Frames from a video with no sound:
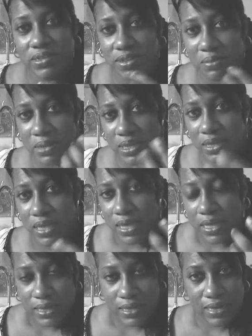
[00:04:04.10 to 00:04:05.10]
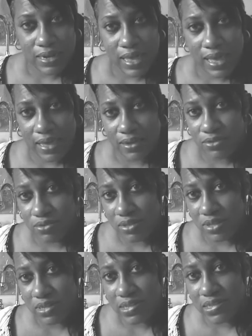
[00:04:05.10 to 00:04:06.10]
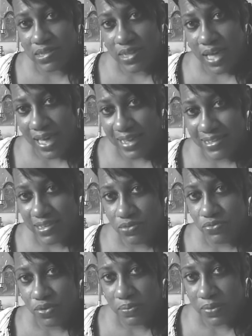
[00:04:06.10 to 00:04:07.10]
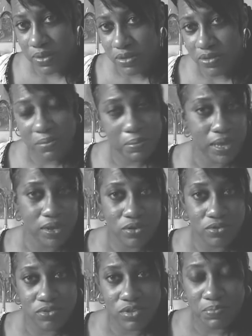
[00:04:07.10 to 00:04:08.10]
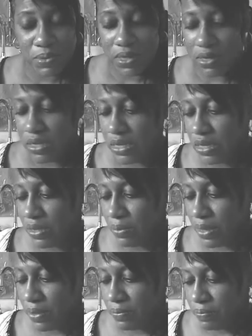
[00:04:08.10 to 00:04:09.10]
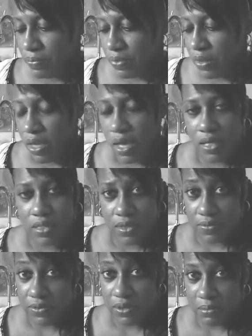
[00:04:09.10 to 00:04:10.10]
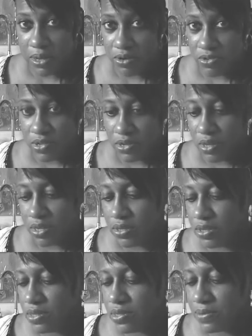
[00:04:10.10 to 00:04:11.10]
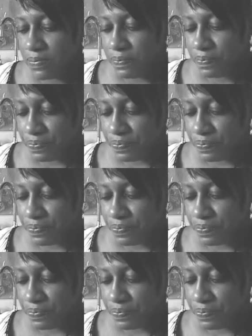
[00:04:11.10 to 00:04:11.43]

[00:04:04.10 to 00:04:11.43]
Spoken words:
stomach can handle this acid from the tomatoes. But anyway, I love tomatoes and onions.